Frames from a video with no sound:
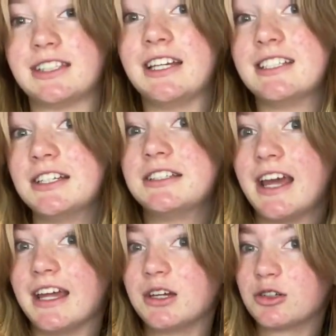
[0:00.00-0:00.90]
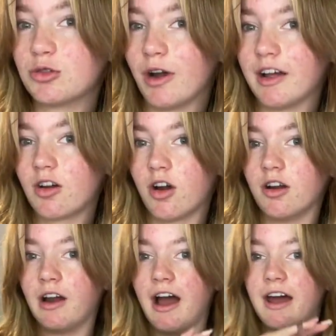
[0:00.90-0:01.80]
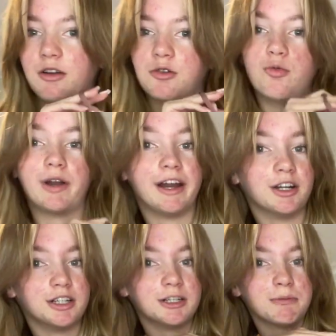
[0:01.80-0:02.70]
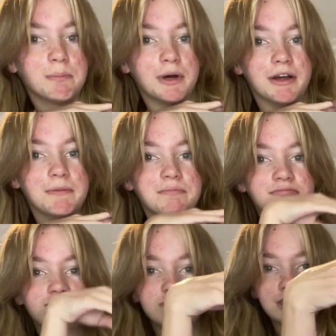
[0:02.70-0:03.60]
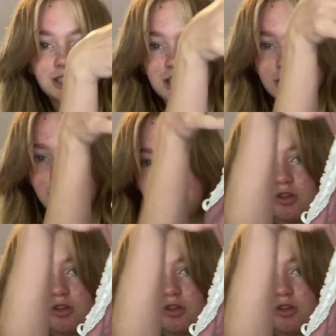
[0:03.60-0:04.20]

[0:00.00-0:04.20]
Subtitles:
they did take credit card. I don't know what I heard, but it's this cute